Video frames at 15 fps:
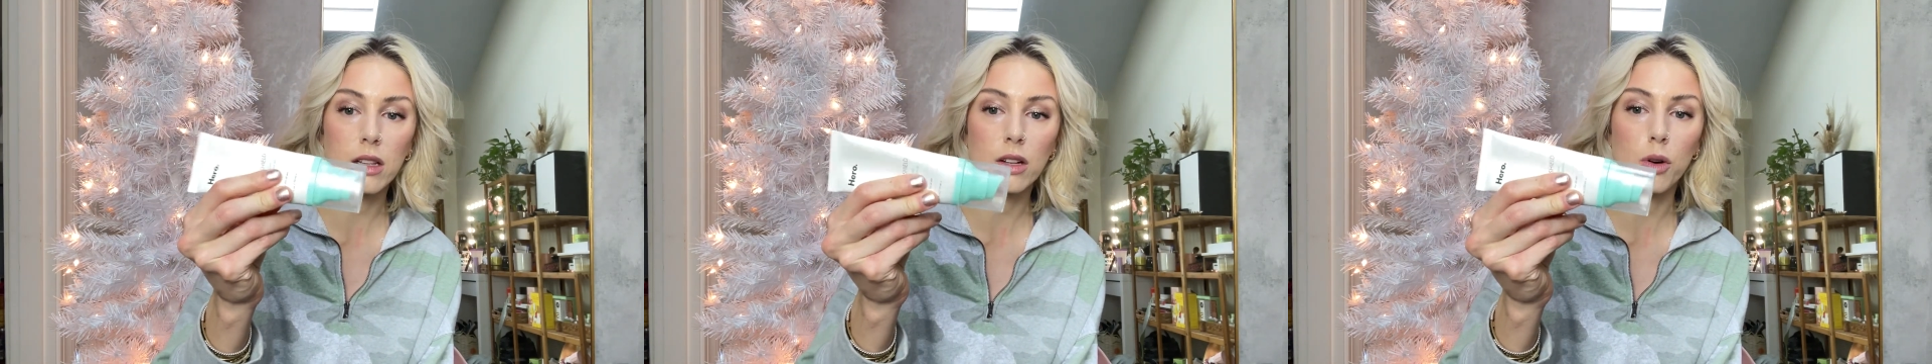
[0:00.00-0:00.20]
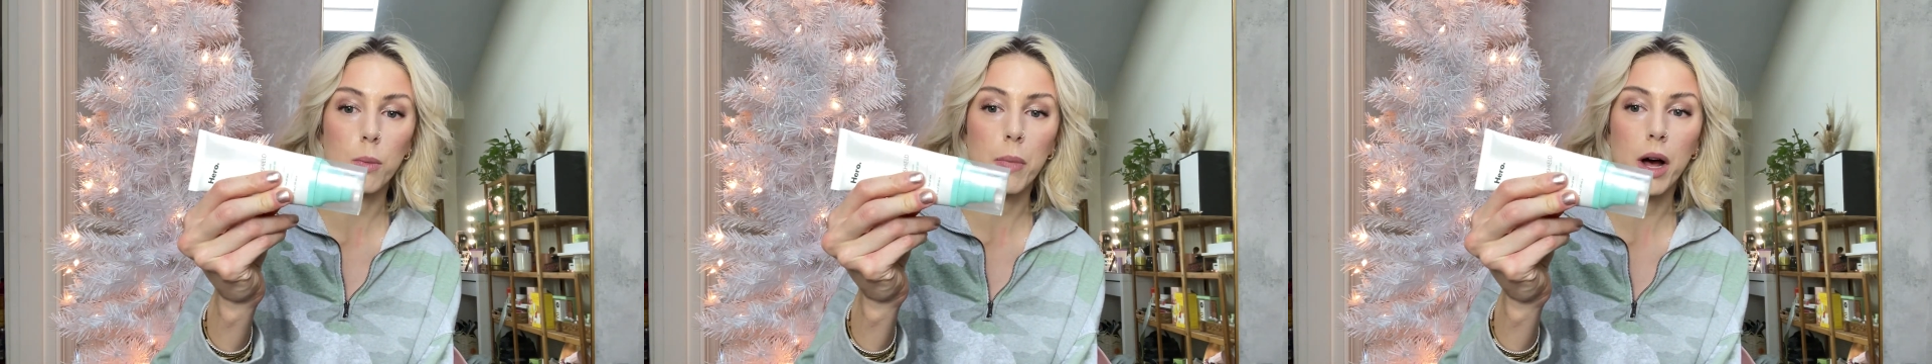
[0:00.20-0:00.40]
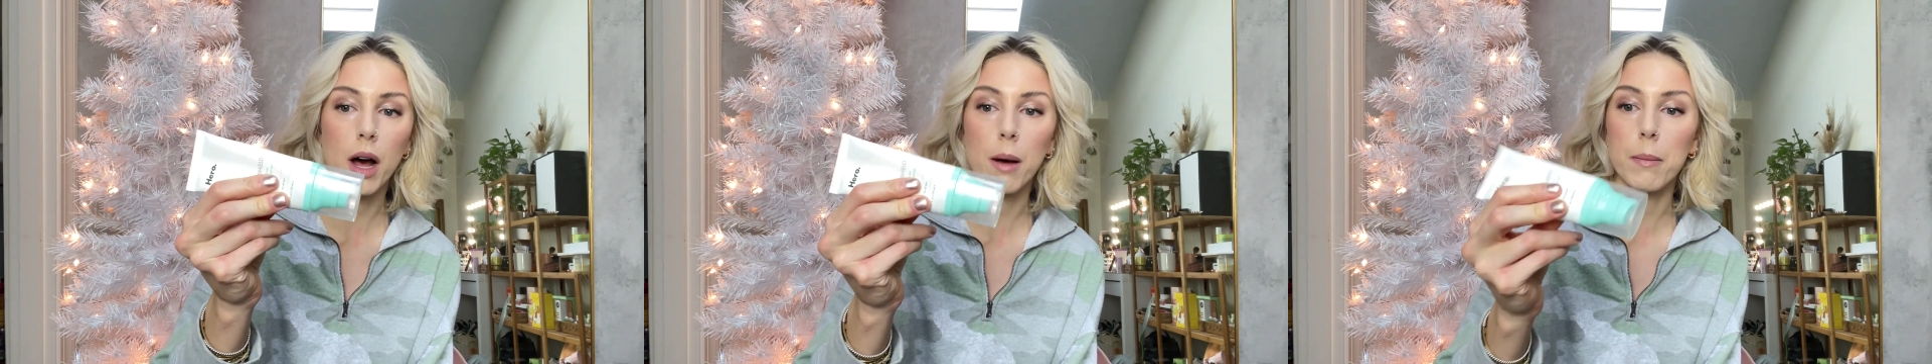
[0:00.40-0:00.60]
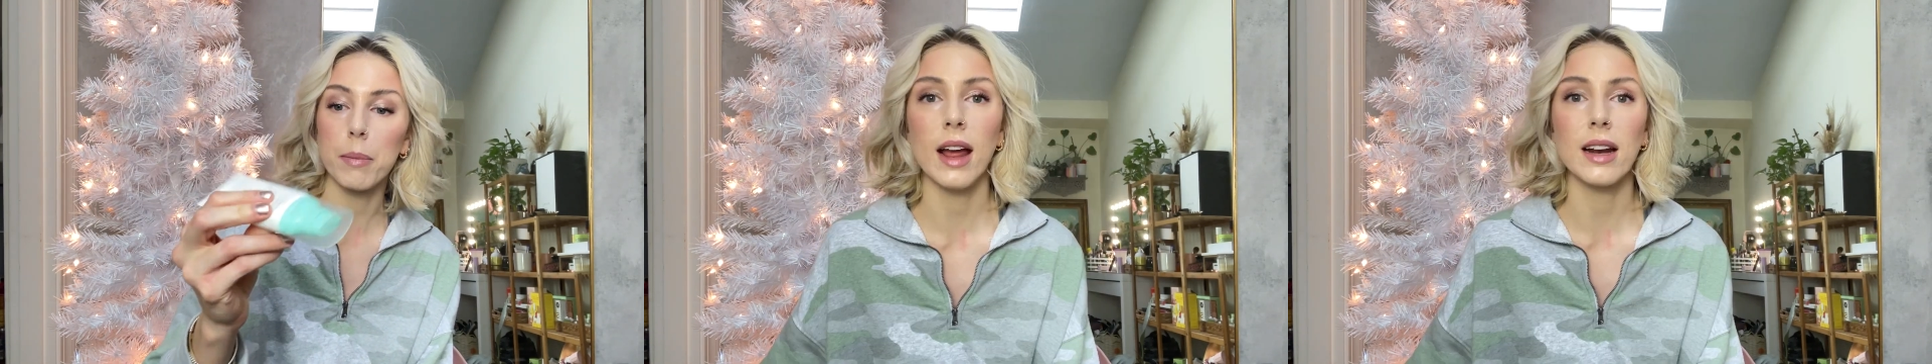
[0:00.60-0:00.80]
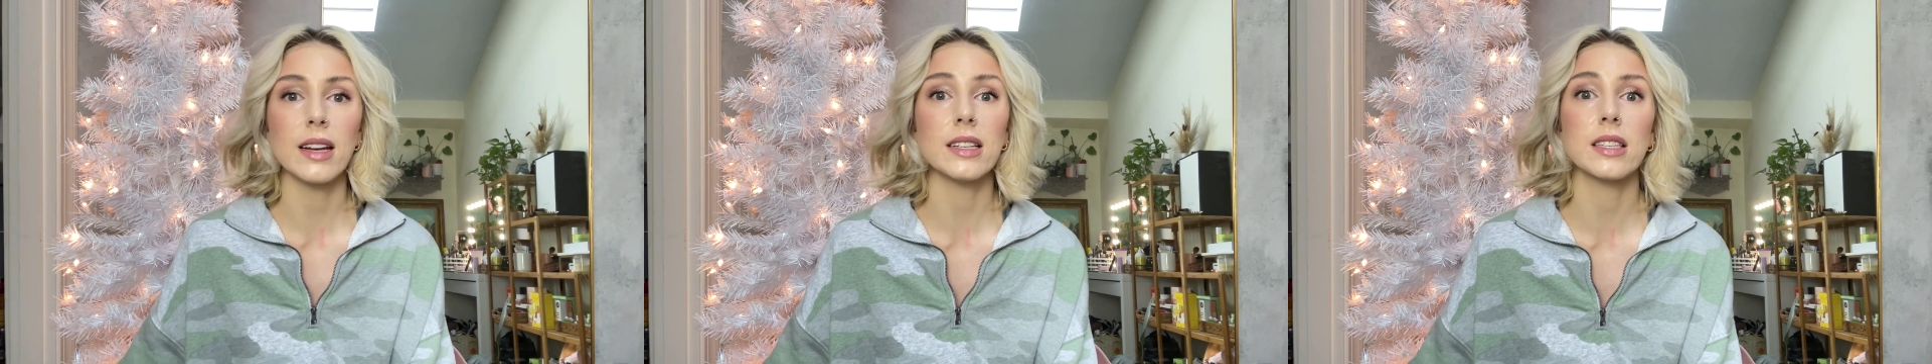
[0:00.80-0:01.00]
little pump
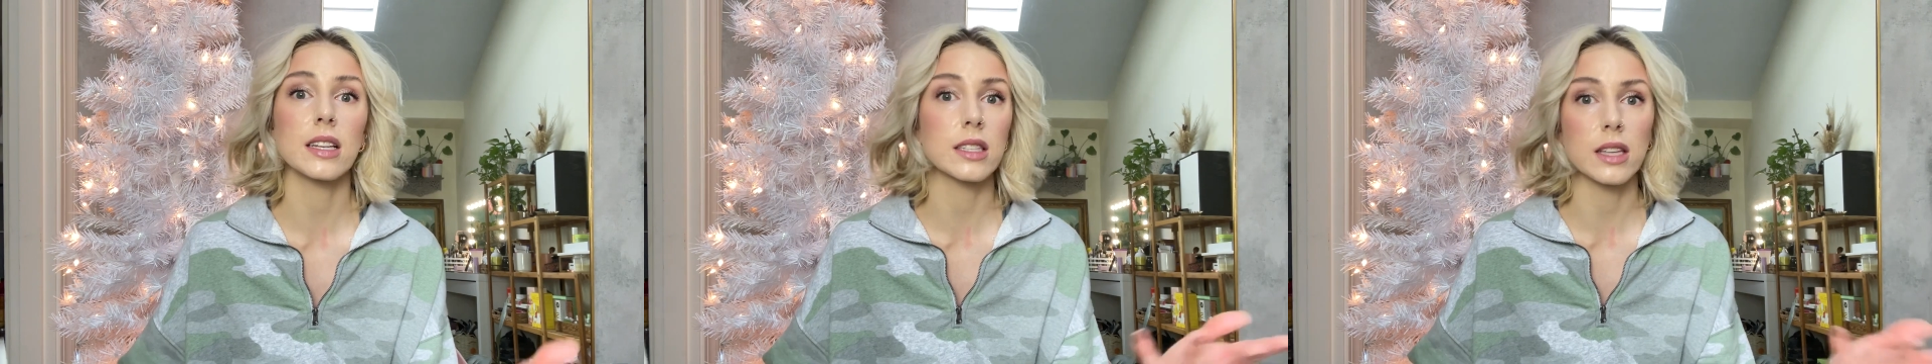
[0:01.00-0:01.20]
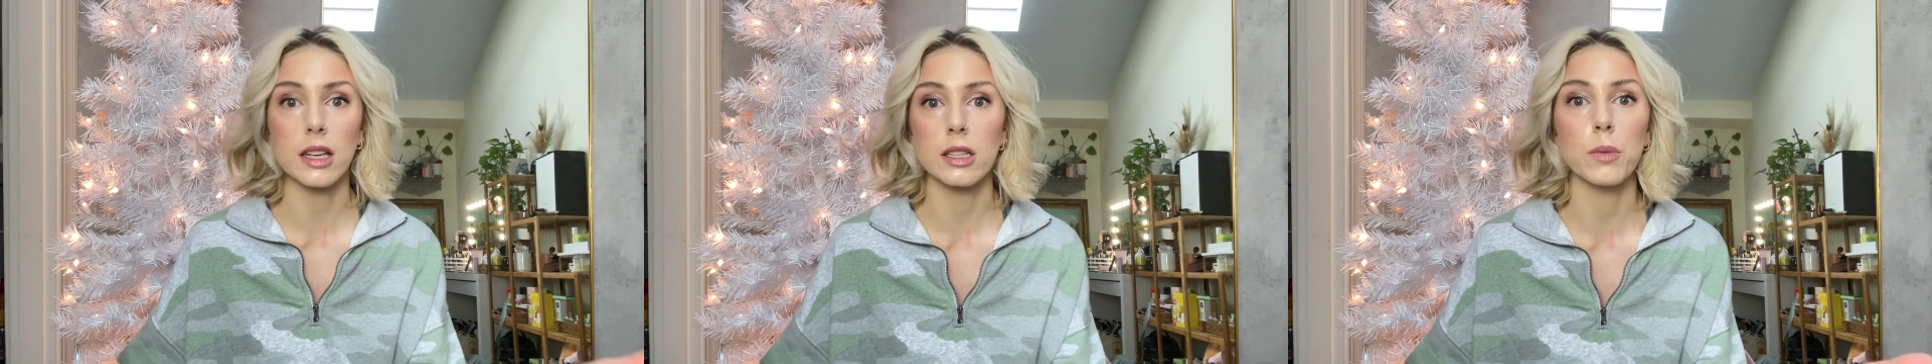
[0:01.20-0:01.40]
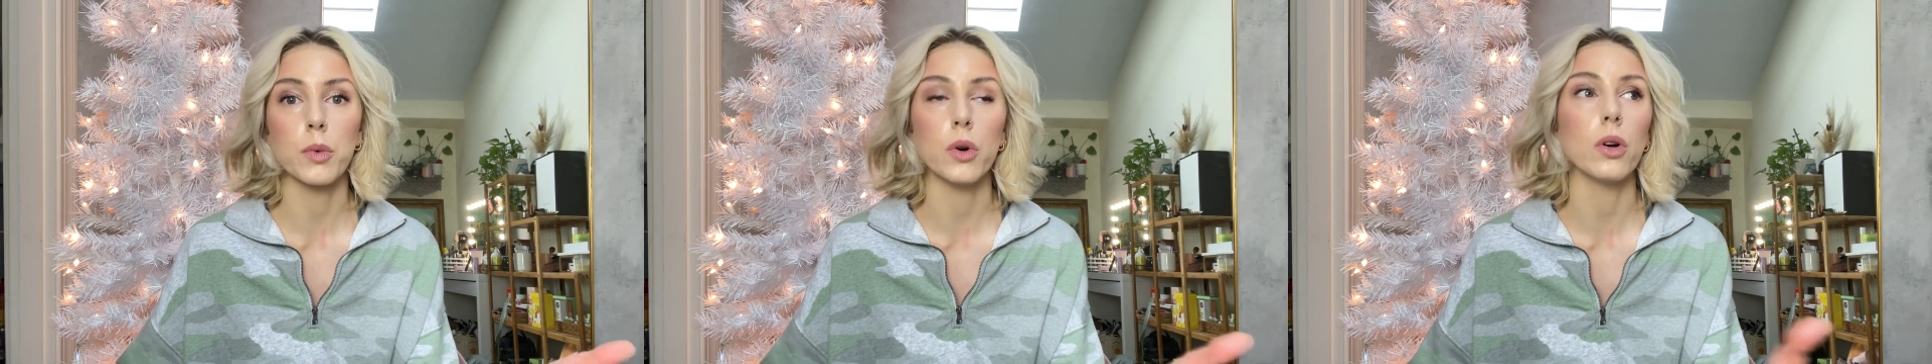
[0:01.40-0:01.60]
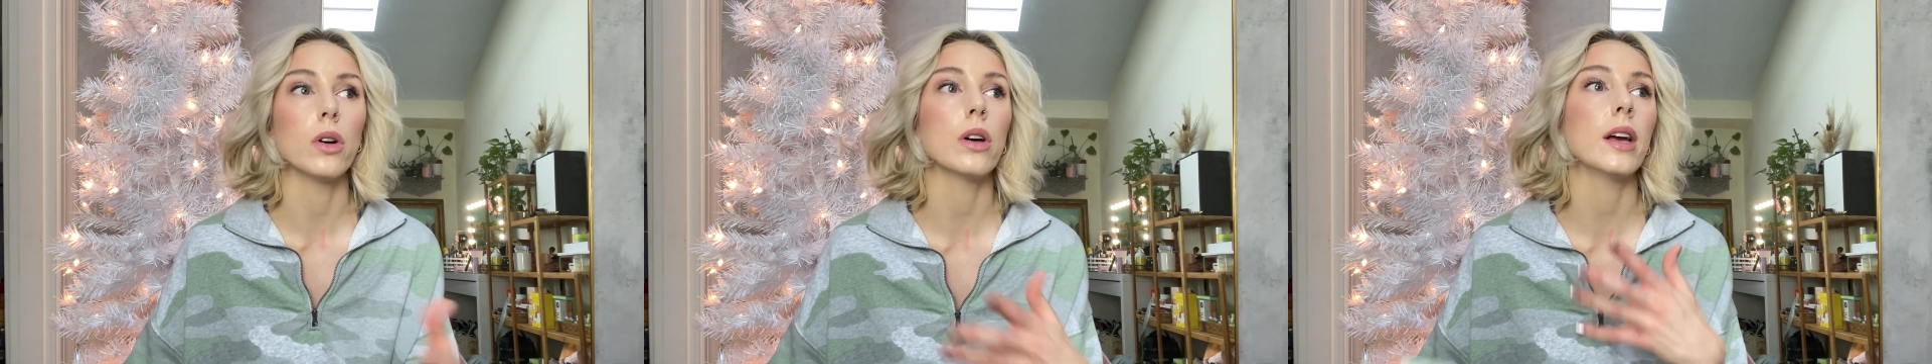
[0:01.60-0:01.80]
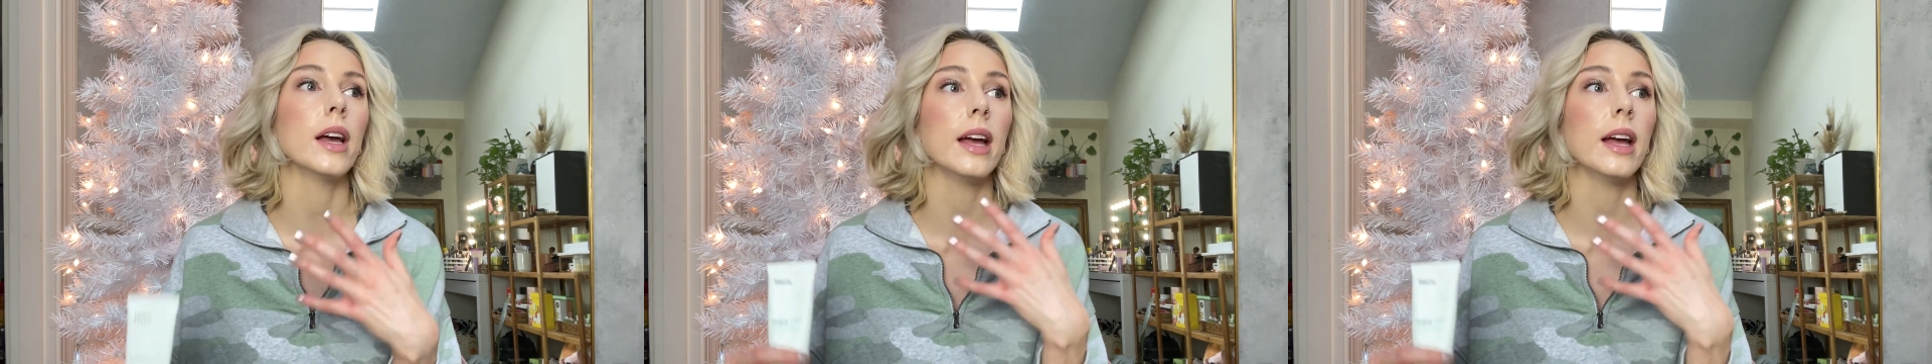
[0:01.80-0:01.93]
and it's accessible.